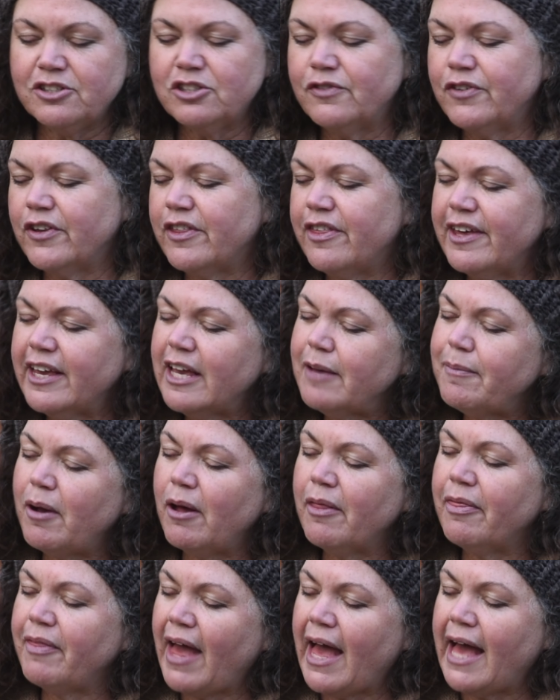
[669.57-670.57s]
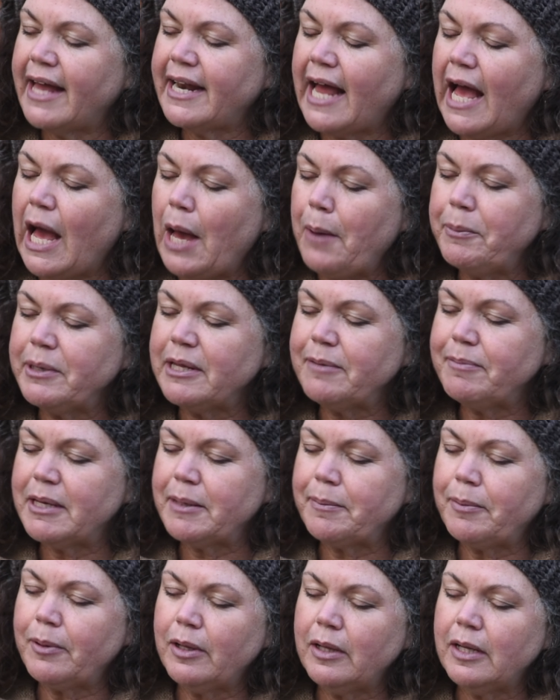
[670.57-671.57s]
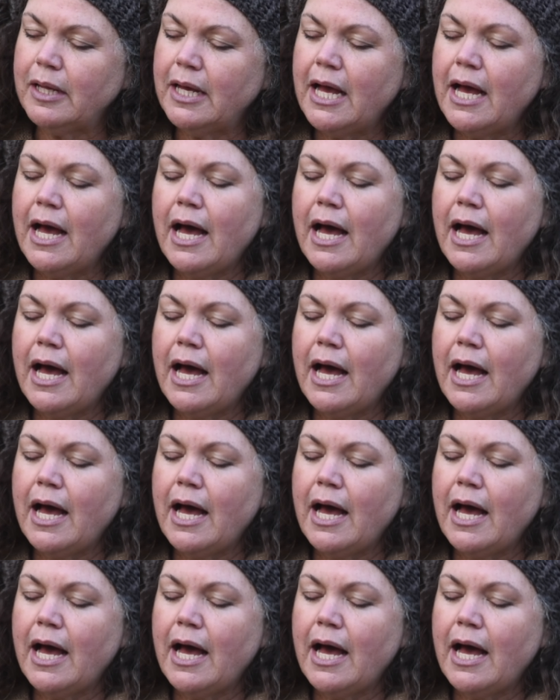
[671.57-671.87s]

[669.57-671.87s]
So if you think about that, how many people